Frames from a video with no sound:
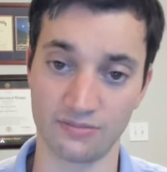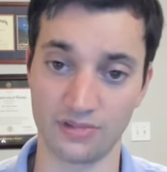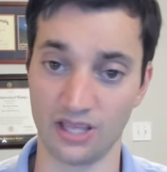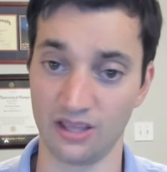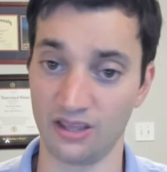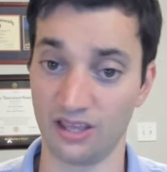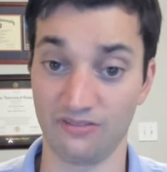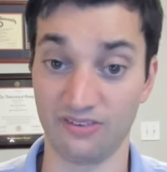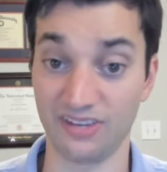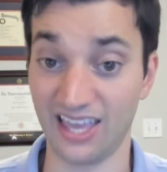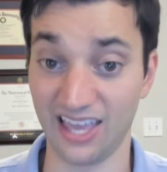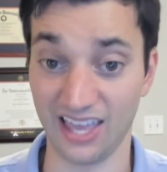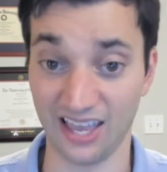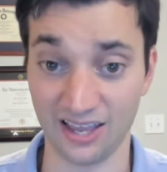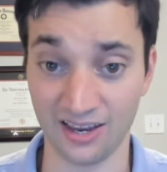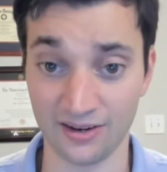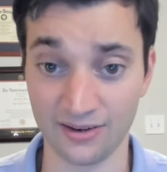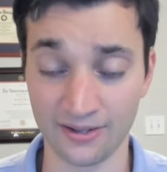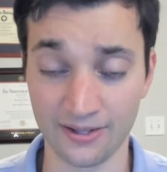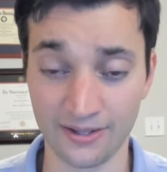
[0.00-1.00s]
If he
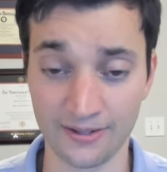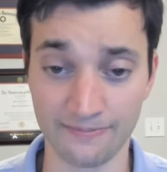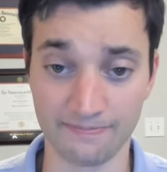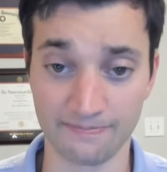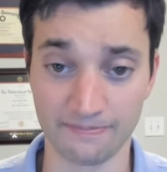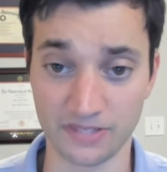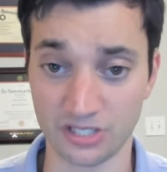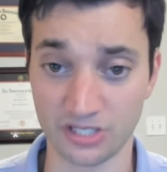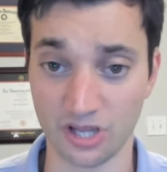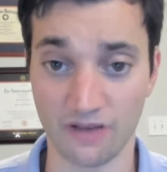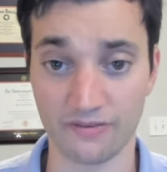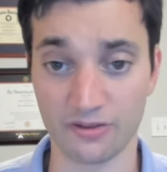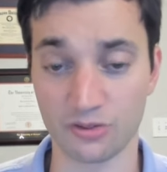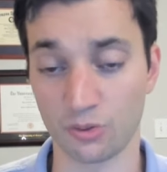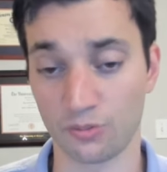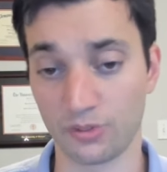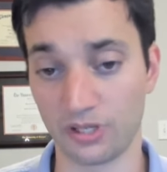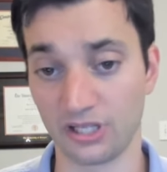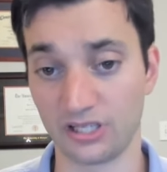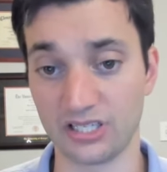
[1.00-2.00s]
can't, this offense
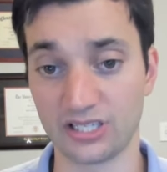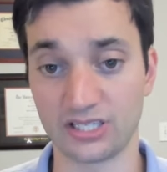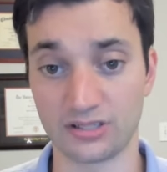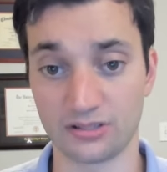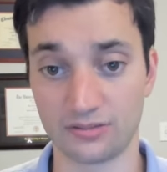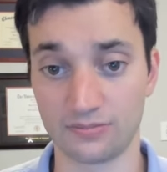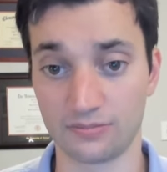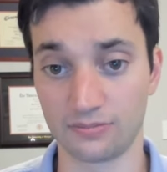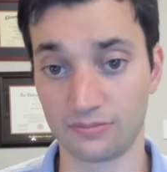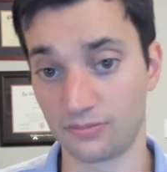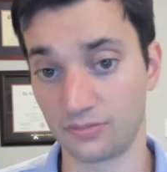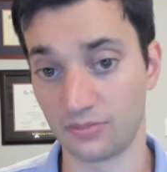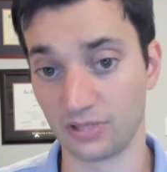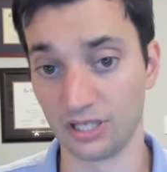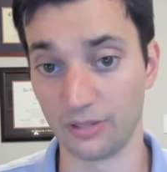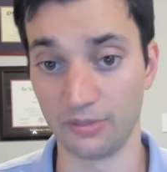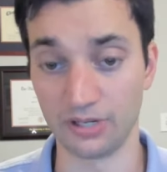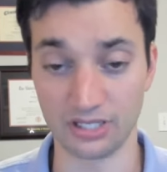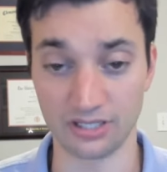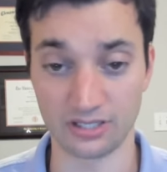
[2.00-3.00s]
will be at least
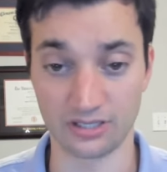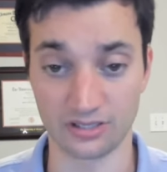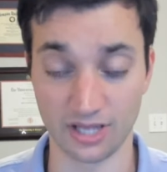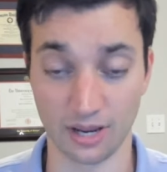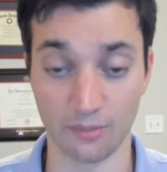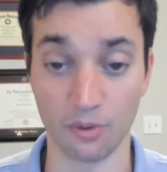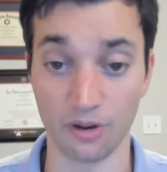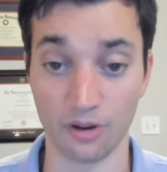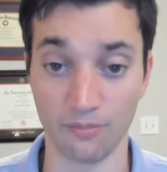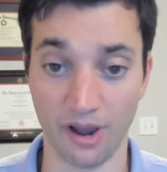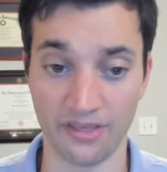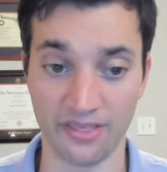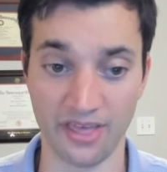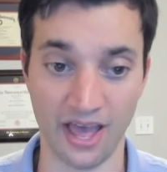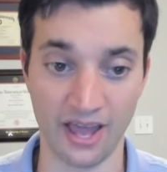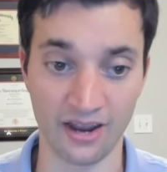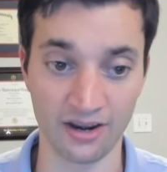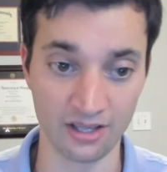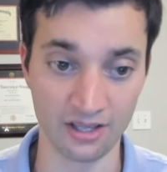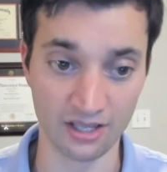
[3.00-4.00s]
limited somewhat by
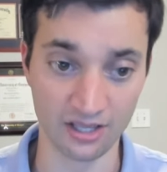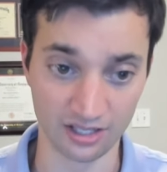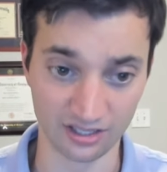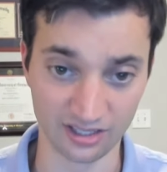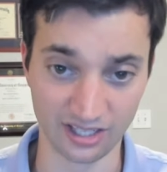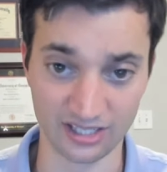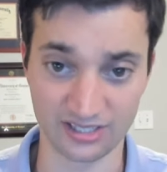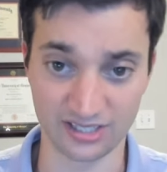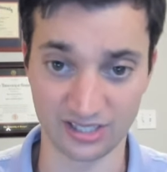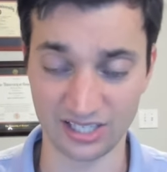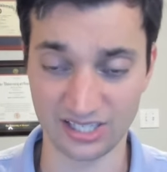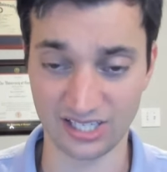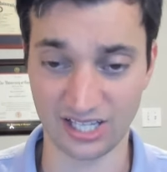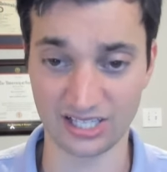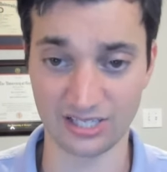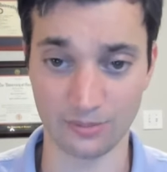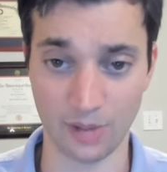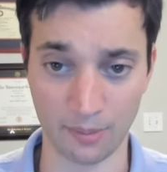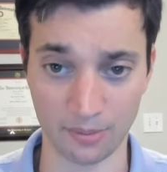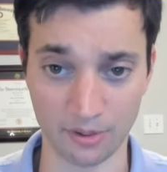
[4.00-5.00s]
that. Let's
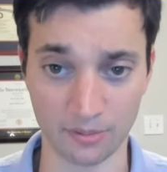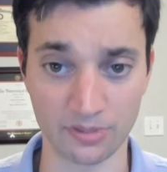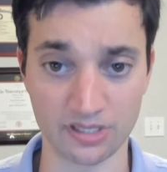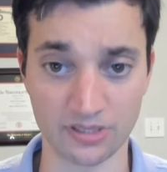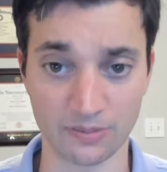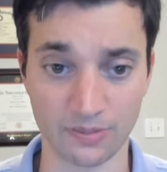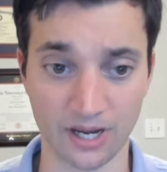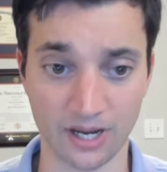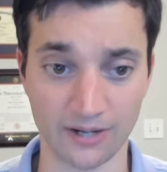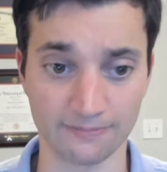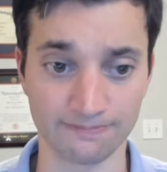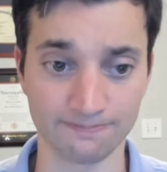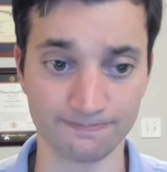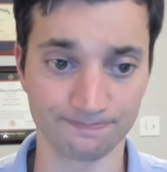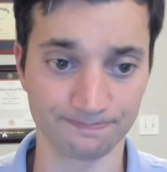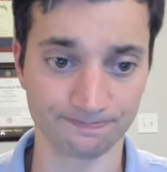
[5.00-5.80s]
get some optimism there.